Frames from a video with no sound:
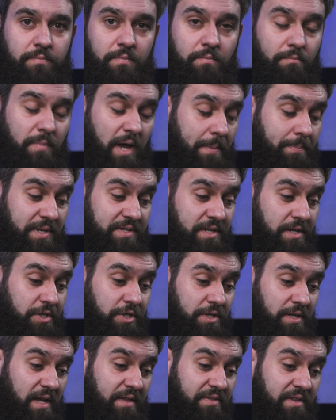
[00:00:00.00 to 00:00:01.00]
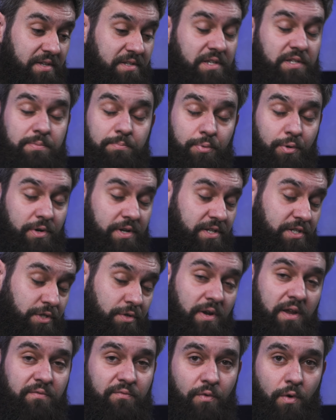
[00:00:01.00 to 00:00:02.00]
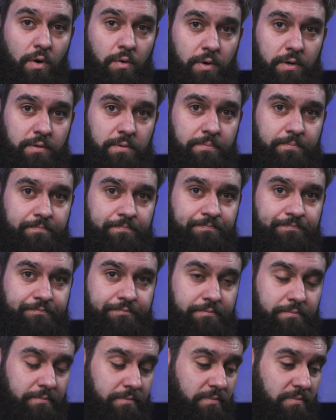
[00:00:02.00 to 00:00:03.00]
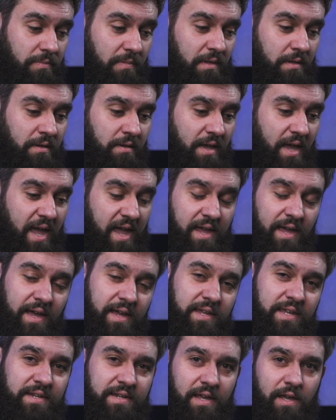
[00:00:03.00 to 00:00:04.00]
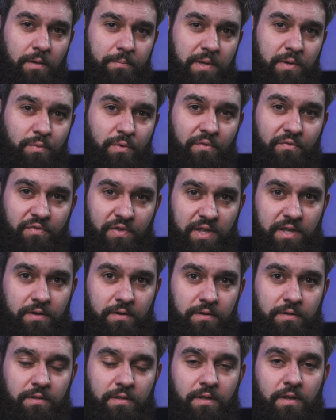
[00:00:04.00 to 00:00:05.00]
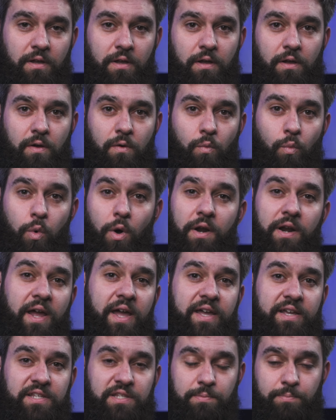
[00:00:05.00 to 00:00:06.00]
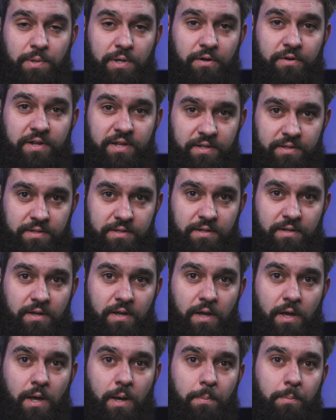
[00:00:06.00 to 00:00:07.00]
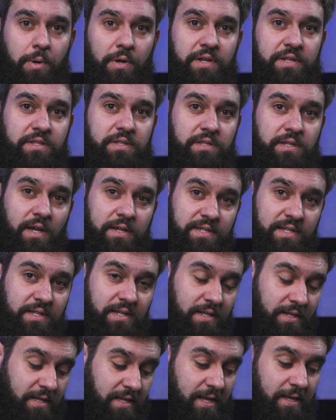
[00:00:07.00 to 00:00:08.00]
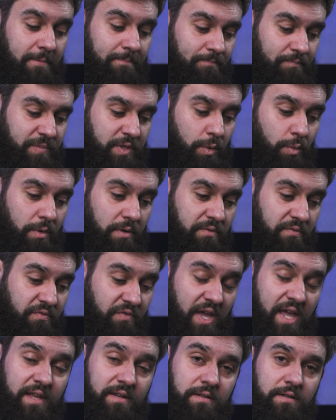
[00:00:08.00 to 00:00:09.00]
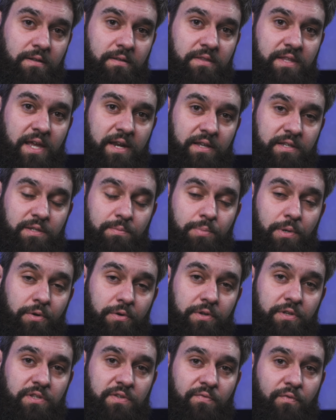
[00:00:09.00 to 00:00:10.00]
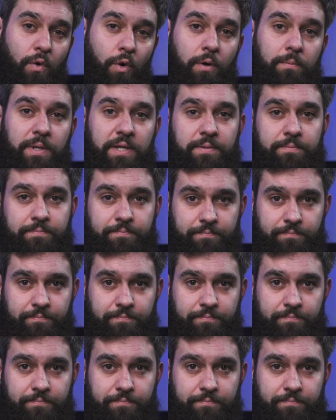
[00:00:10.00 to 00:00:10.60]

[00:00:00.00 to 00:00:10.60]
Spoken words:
My position on this is pretty straightforward. AI can help me reveal what I experienced, but it doesn't get to invent that experience for me.